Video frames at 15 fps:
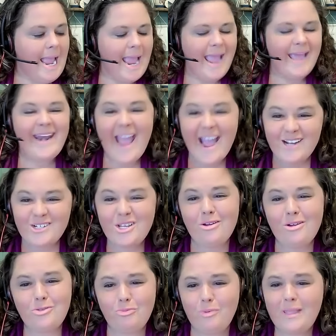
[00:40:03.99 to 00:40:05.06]
and actually,
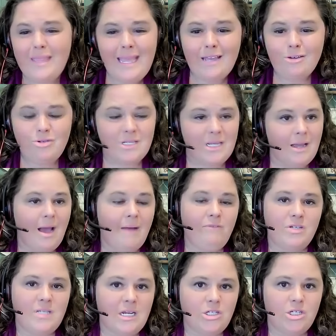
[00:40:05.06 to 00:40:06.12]
there's really interesting
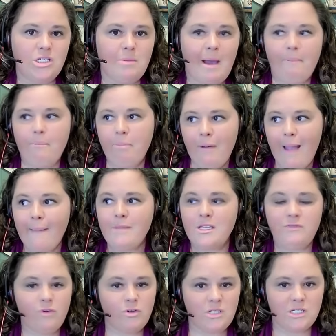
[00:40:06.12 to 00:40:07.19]
conversations about
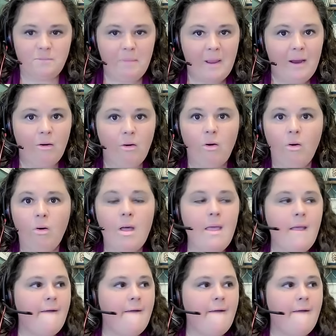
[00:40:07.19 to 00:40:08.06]
promise versus peril